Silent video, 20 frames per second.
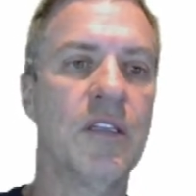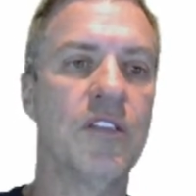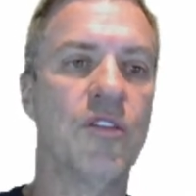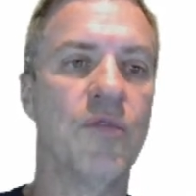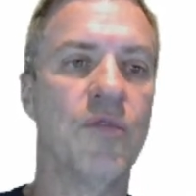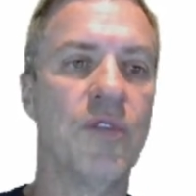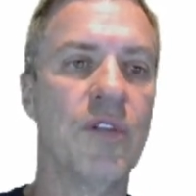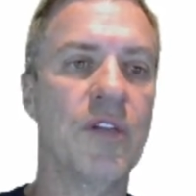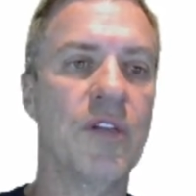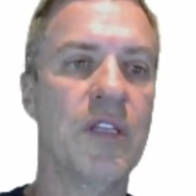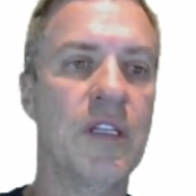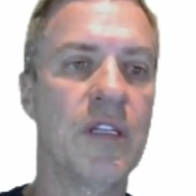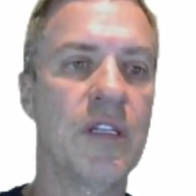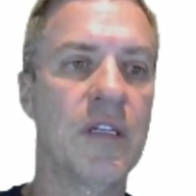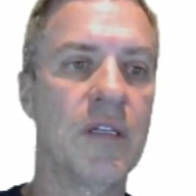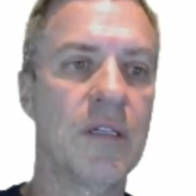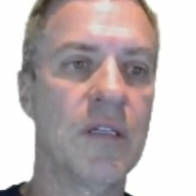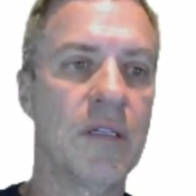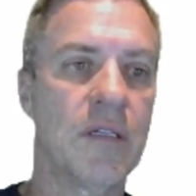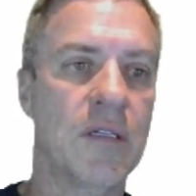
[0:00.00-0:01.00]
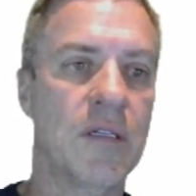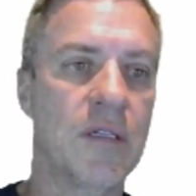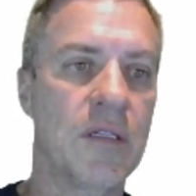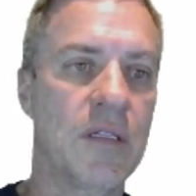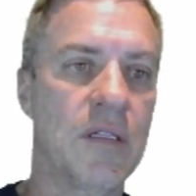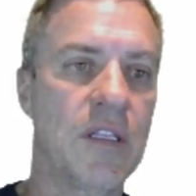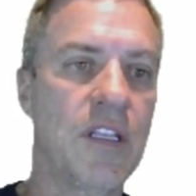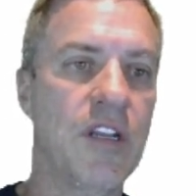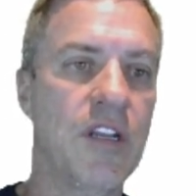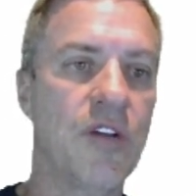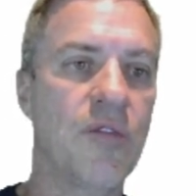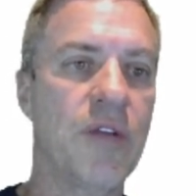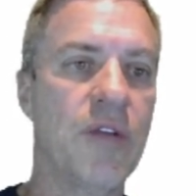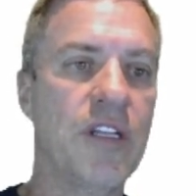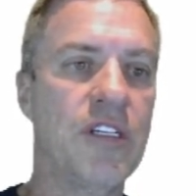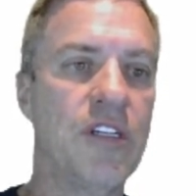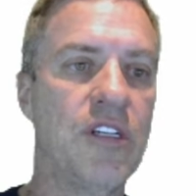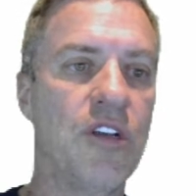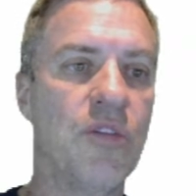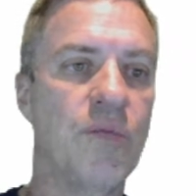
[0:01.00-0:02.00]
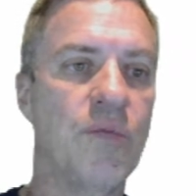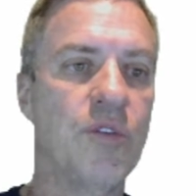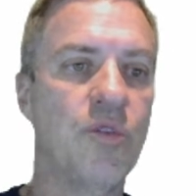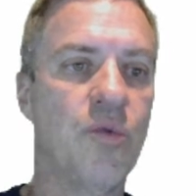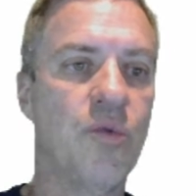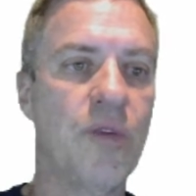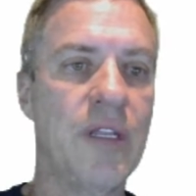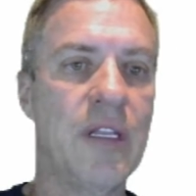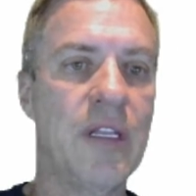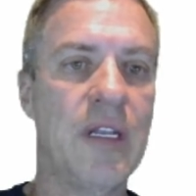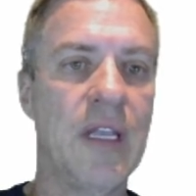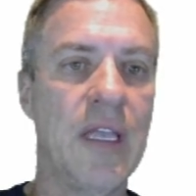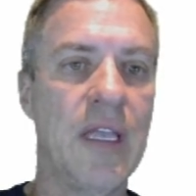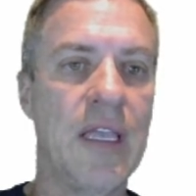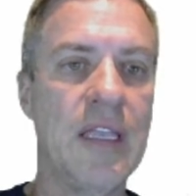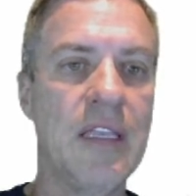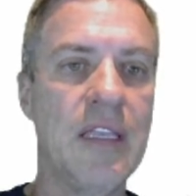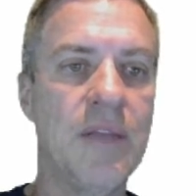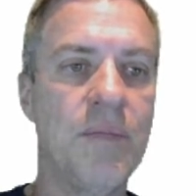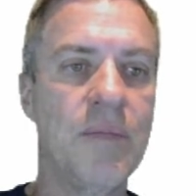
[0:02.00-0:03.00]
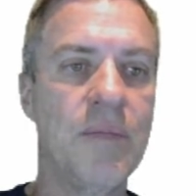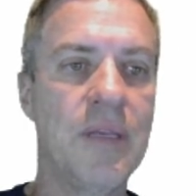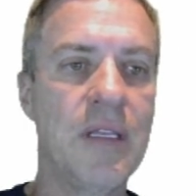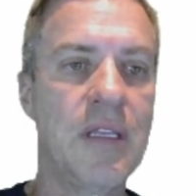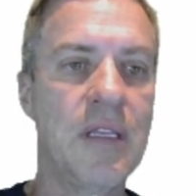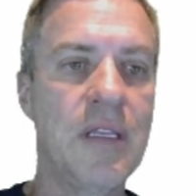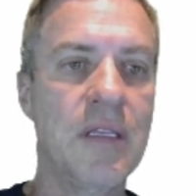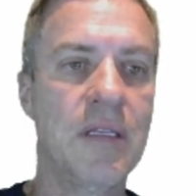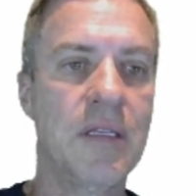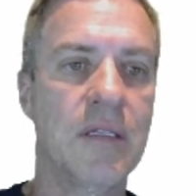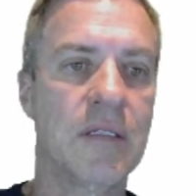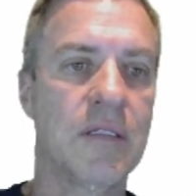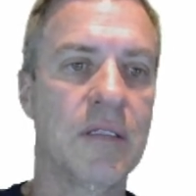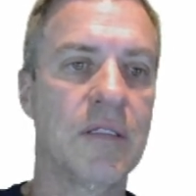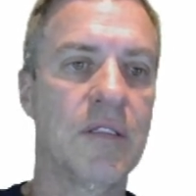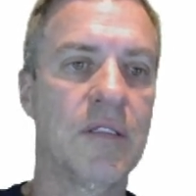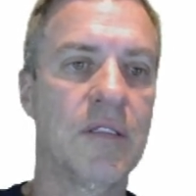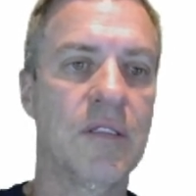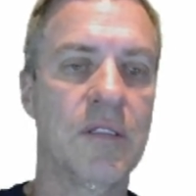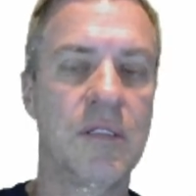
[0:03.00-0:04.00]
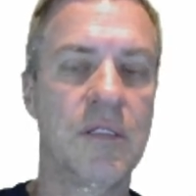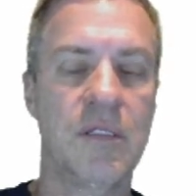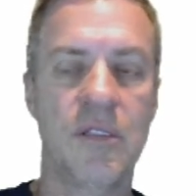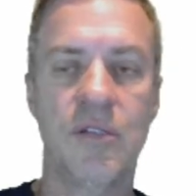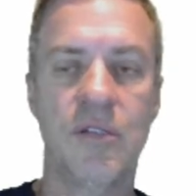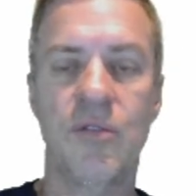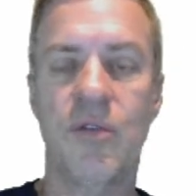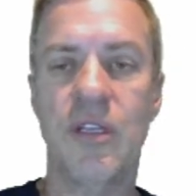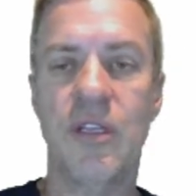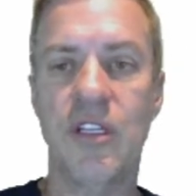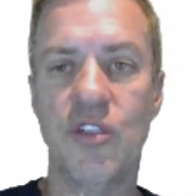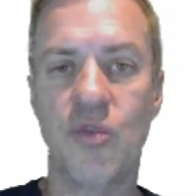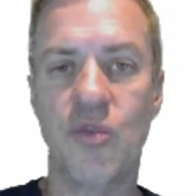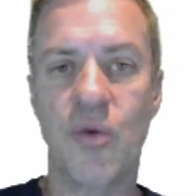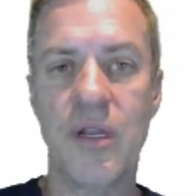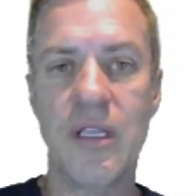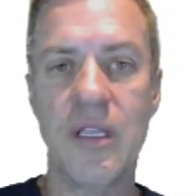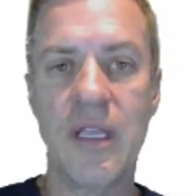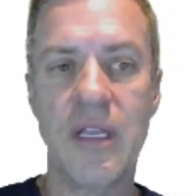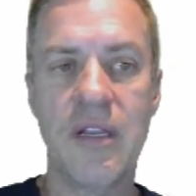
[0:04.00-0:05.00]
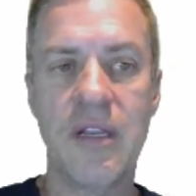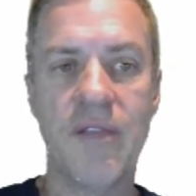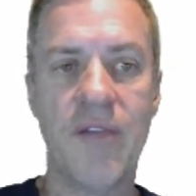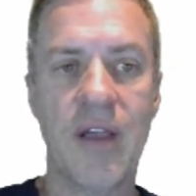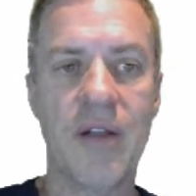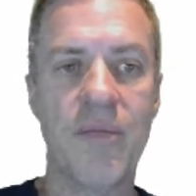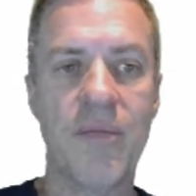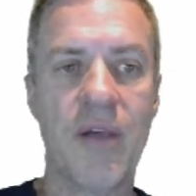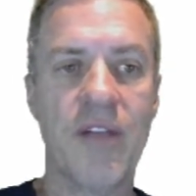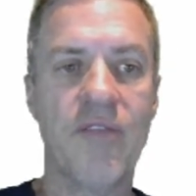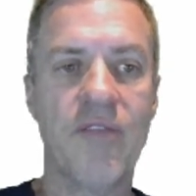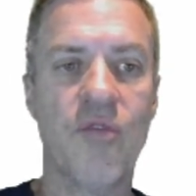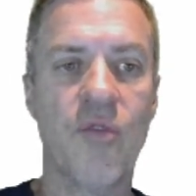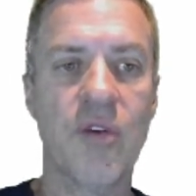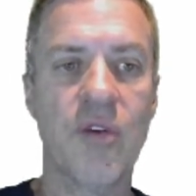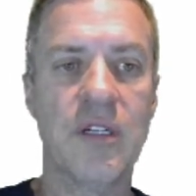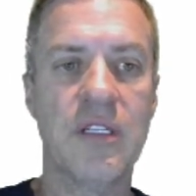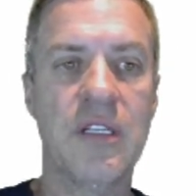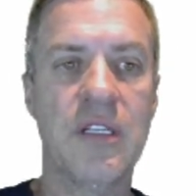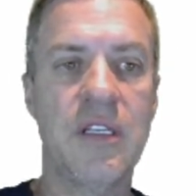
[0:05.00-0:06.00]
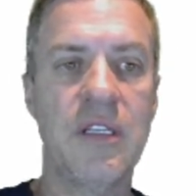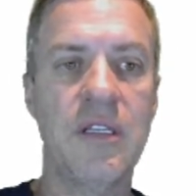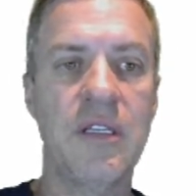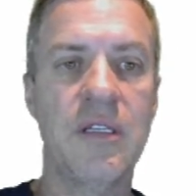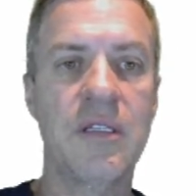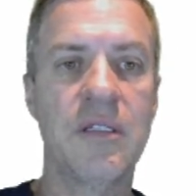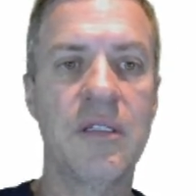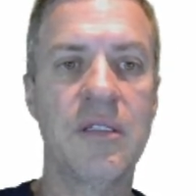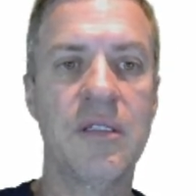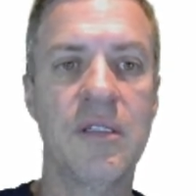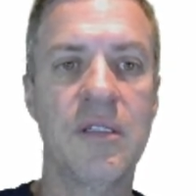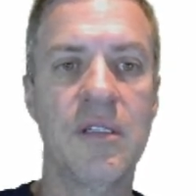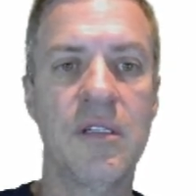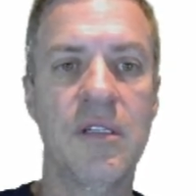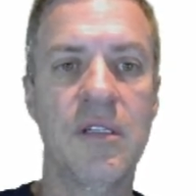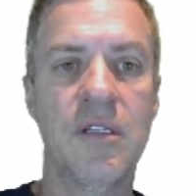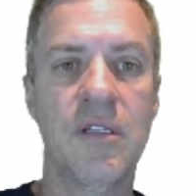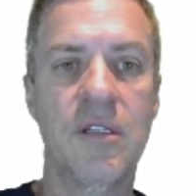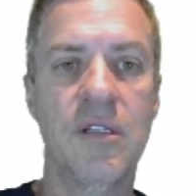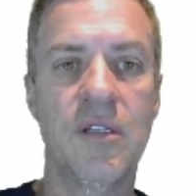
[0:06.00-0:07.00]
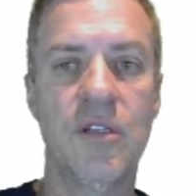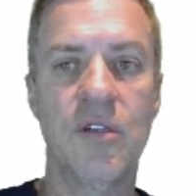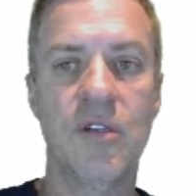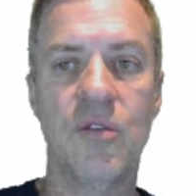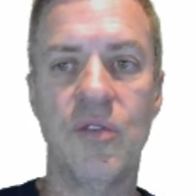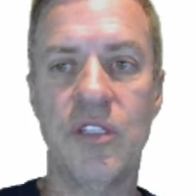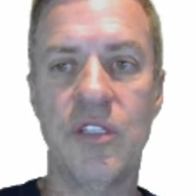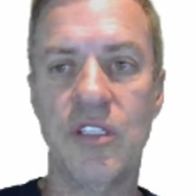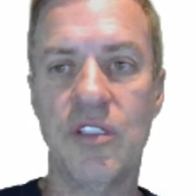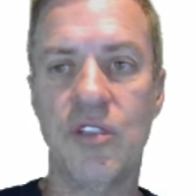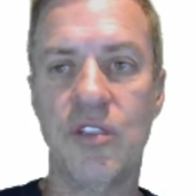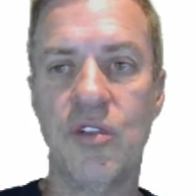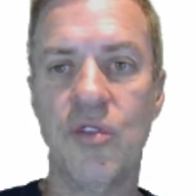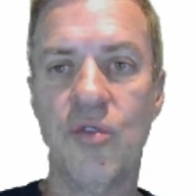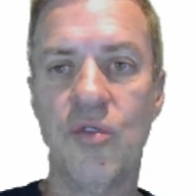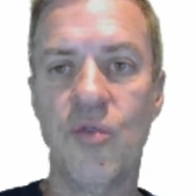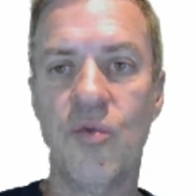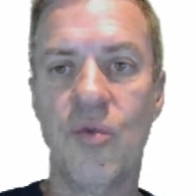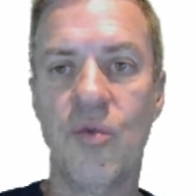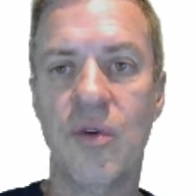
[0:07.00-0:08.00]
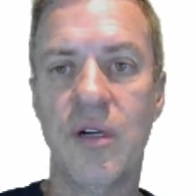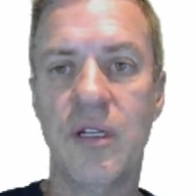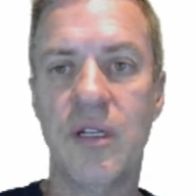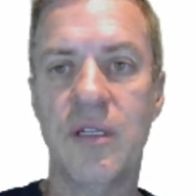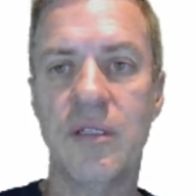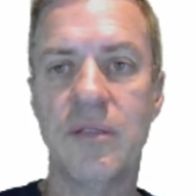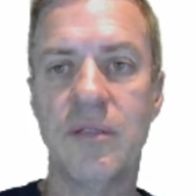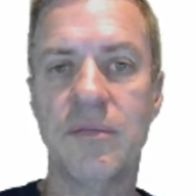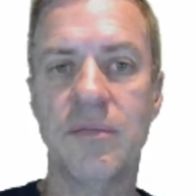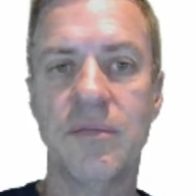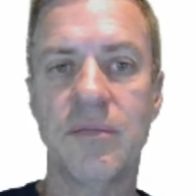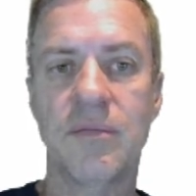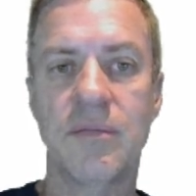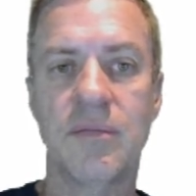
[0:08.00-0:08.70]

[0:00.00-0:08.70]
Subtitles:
So if we look at the gear ratio between A and B, we get 28 divided by 14, which is 2:1.